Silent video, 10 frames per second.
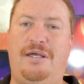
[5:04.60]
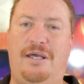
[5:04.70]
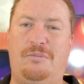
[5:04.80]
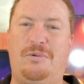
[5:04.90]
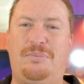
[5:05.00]

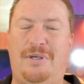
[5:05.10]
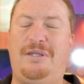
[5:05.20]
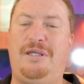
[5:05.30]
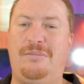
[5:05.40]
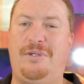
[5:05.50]
and we're
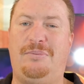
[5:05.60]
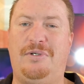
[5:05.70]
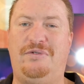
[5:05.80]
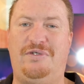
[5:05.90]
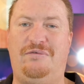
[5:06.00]
probably going to be
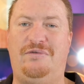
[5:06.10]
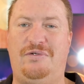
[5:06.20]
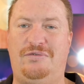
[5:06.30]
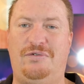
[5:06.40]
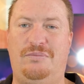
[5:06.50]
pretty safe to
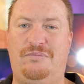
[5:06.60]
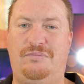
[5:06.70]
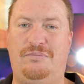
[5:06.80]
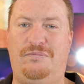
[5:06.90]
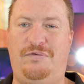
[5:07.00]
assume
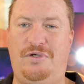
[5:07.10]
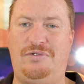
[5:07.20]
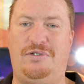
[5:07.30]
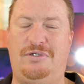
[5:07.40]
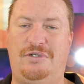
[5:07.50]

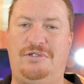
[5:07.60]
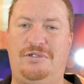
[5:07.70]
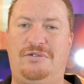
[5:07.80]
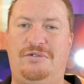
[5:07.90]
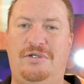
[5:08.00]
future
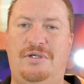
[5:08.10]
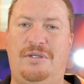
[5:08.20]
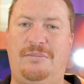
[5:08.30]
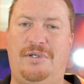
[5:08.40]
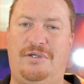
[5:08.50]
editions,
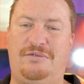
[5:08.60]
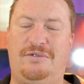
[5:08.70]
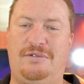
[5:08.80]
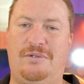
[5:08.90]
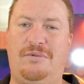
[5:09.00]
because
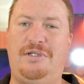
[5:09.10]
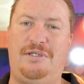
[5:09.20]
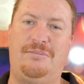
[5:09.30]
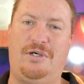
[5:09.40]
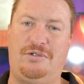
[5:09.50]
the
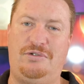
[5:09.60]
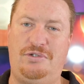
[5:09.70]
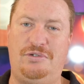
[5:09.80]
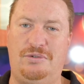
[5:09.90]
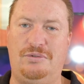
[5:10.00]
1D Mark
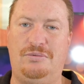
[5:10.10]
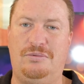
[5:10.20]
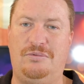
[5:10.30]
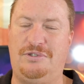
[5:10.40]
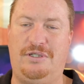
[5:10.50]
II,
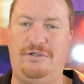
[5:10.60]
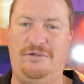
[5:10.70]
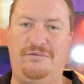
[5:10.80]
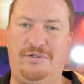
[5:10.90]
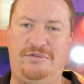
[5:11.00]
which I don't
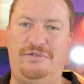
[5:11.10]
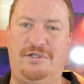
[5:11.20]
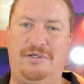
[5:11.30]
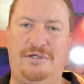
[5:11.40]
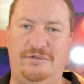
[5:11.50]
even
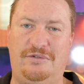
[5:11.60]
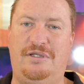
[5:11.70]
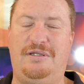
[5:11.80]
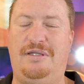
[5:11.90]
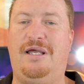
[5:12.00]
consider because
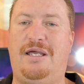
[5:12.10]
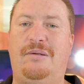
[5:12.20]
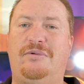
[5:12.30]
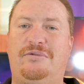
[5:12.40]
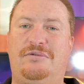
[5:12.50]
that
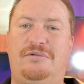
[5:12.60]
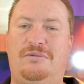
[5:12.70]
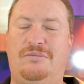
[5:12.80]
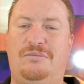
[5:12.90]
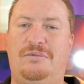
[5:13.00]
camera's
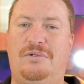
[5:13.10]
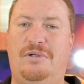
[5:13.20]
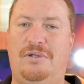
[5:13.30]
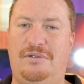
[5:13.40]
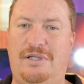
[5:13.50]

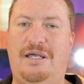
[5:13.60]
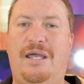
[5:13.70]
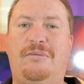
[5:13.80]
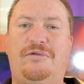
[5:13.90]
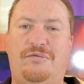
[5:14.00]

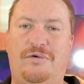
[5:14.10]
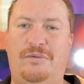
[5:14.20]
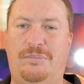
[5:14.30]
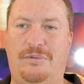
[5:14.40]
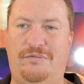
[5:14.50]
for
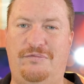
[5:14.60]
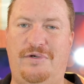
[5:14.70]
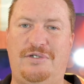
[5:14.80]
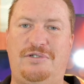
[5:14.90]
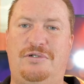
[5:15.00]

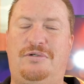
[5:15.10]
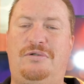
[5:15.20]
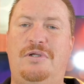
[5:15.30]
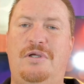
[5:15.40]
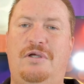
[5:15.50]
professional
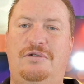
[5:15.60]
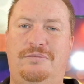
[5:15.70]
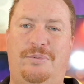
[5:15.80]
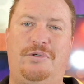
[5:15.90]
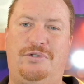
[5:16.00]

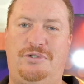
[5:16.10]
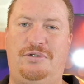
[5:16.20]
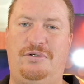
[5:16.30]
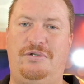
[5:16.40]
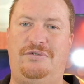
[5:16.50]
sports
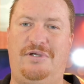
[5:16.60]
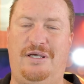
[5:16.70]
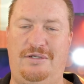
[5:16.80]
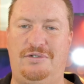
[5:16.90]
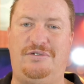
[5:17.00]
shooters,
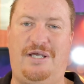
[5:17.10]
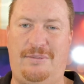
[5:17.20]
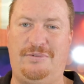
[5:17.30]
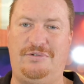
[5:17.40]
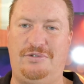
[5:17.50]
and it just
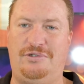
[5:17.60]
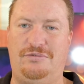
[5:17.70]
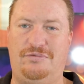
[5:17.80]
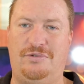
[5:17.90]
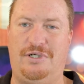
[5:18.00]
happens to
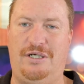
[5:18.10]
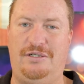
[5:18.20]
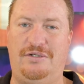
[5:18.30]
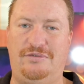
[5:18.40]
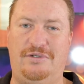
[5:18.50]
shoot 4K,
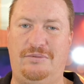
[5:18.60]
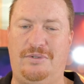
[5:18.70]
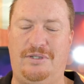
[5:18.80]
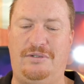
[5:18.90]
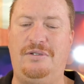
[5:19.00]
does it
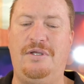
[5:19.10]
well.